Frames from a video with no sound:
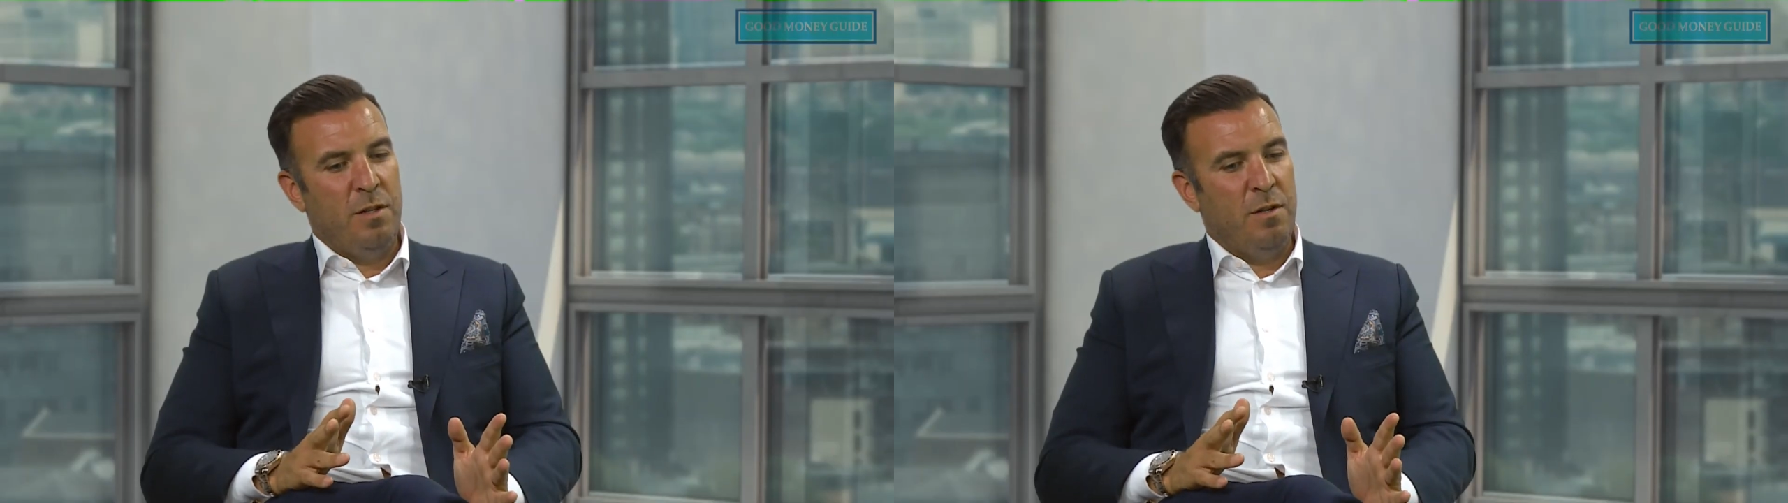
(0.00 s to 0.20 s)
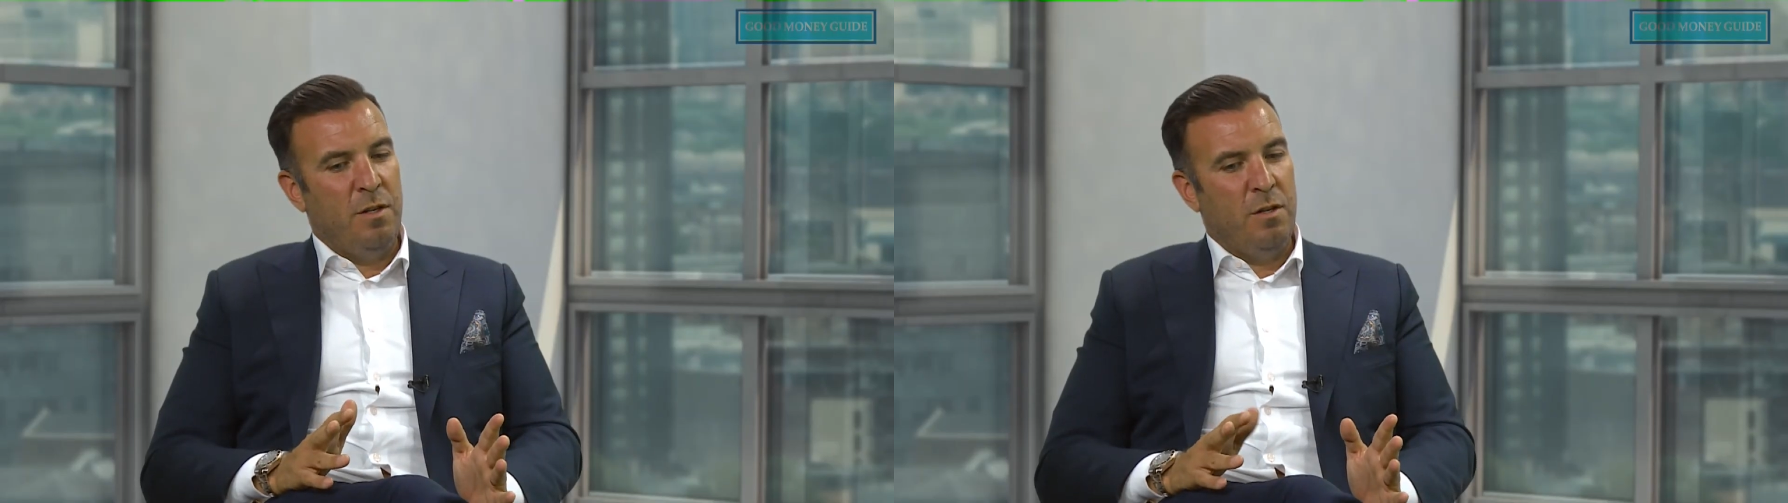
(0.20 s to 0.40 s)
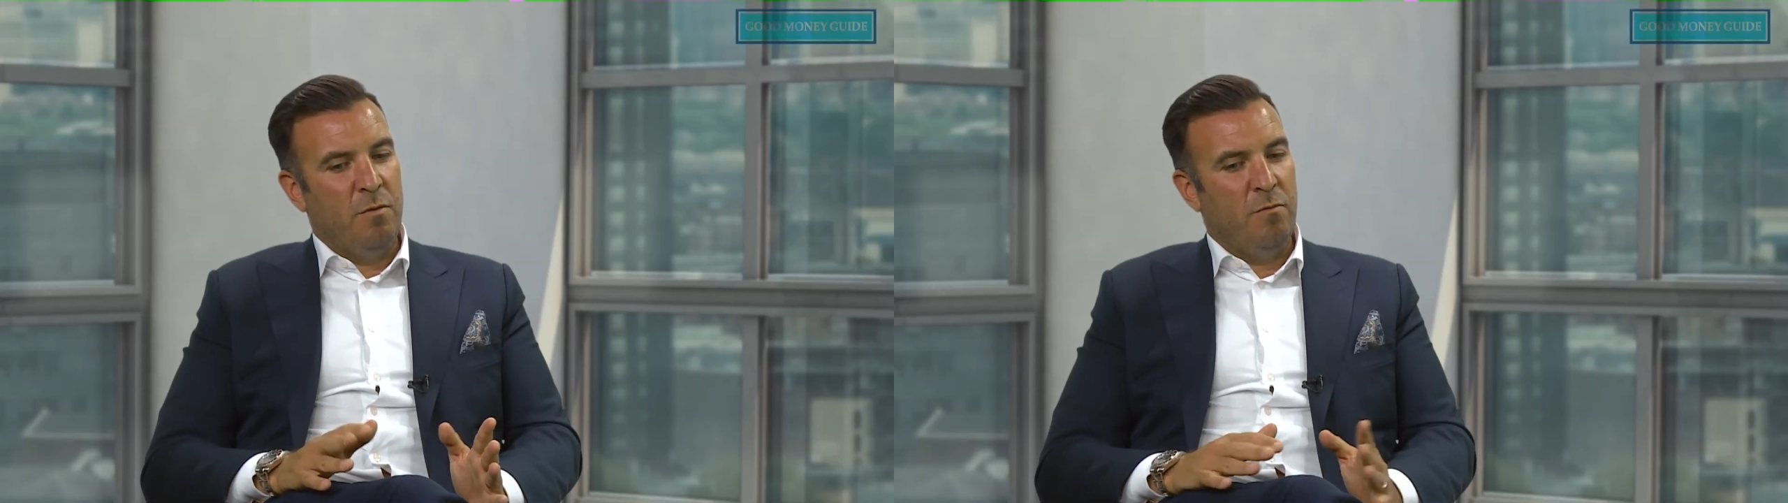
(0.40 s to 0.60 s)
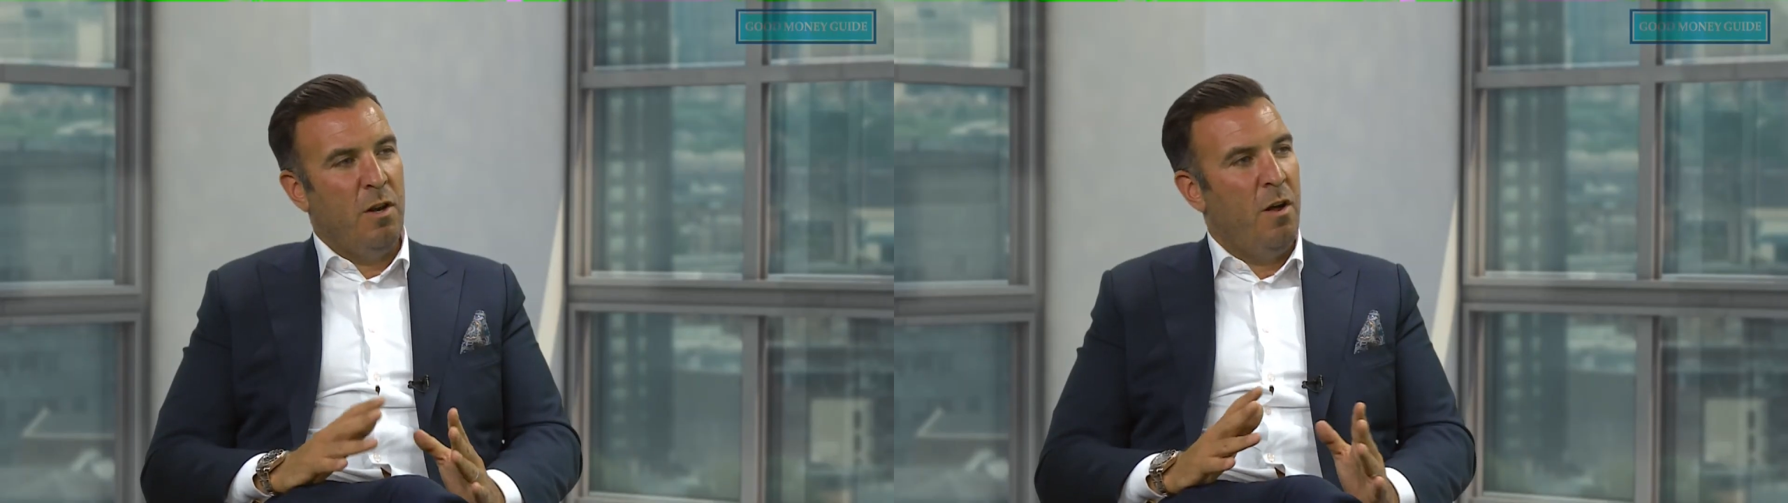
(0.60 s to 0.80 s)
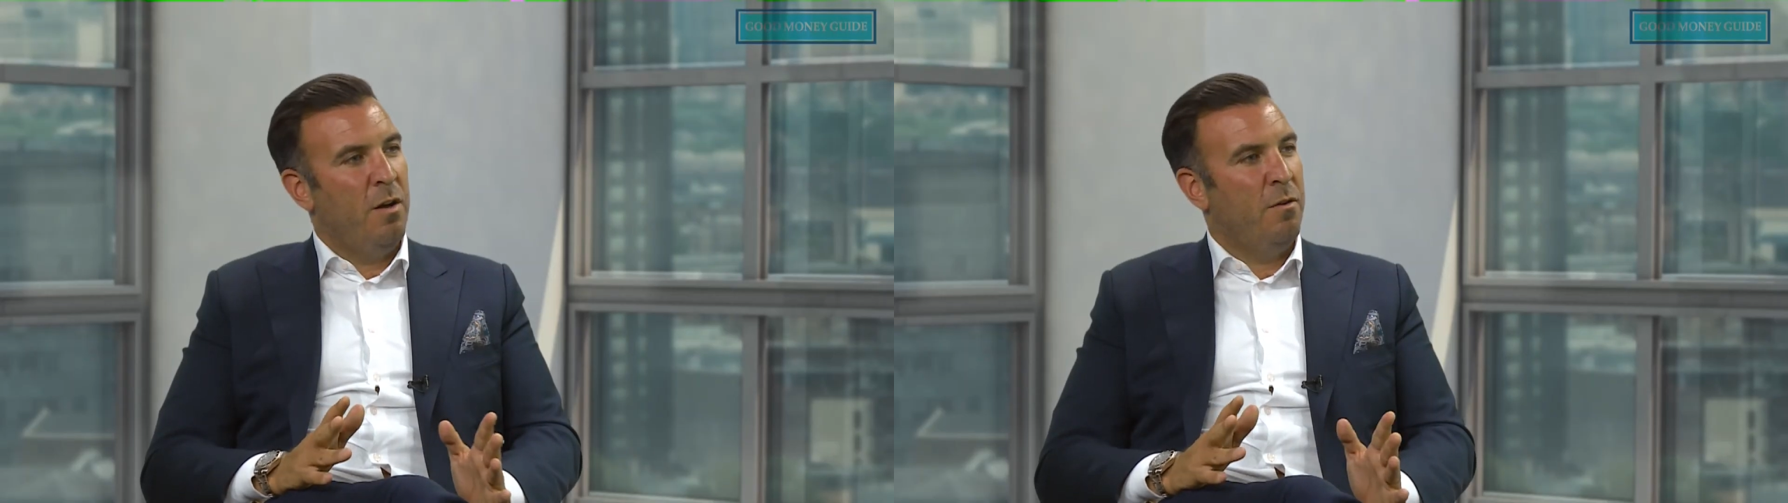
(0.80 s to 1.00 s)
that you can
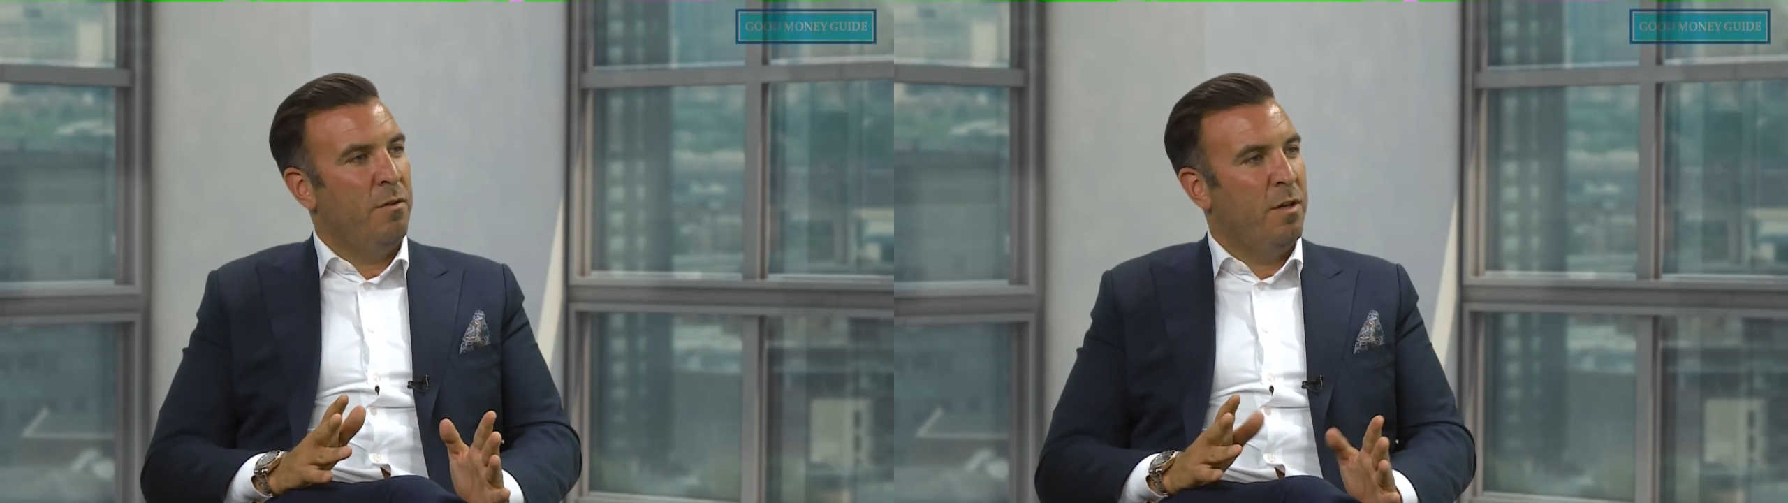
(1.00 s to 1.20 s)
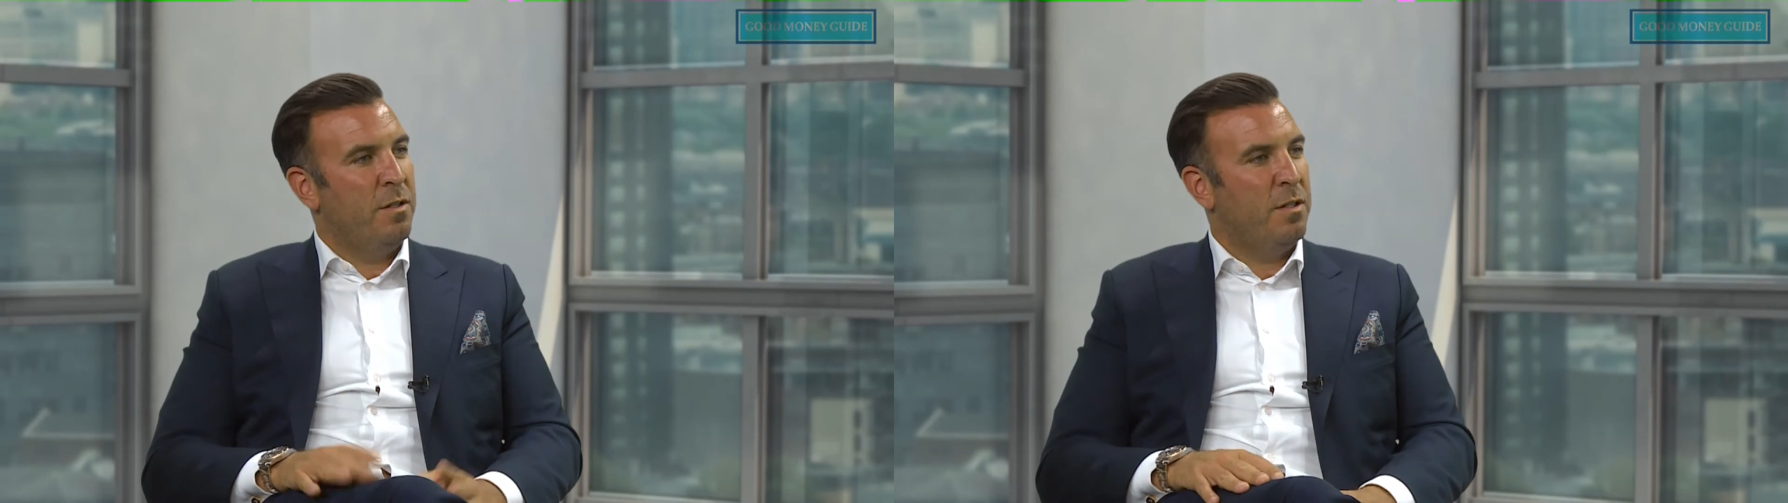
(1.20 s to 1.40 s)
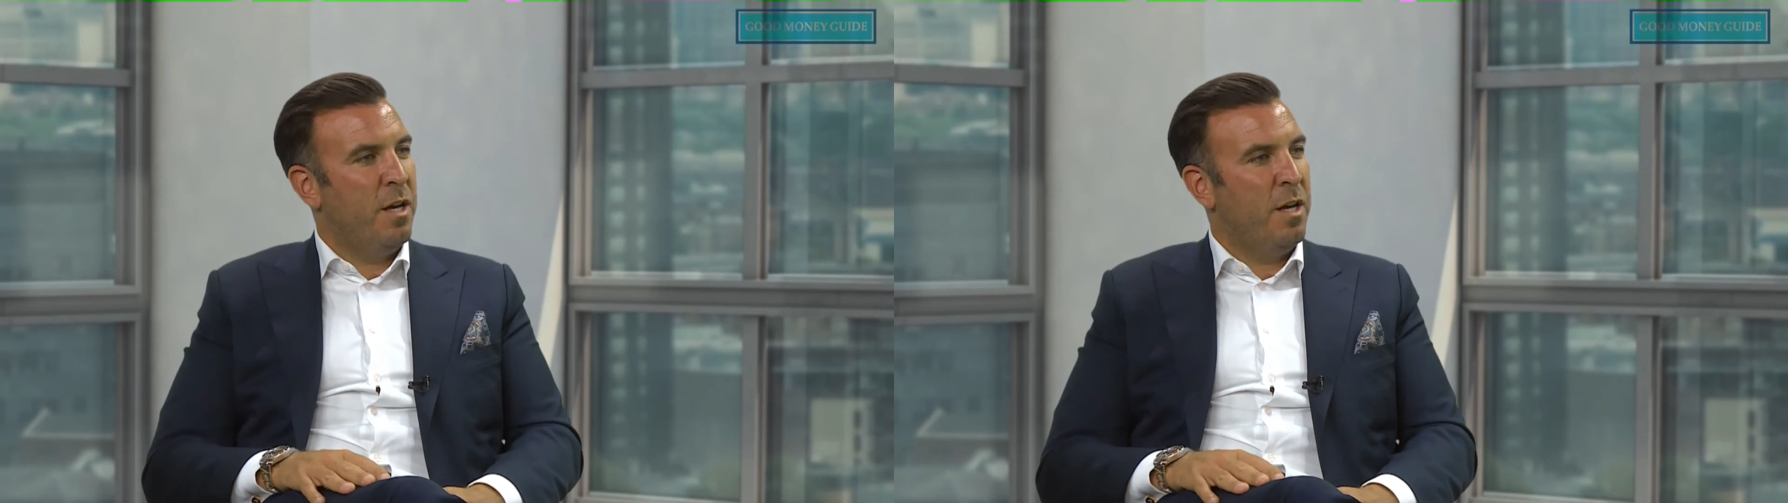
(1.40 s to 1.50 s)
rely on, that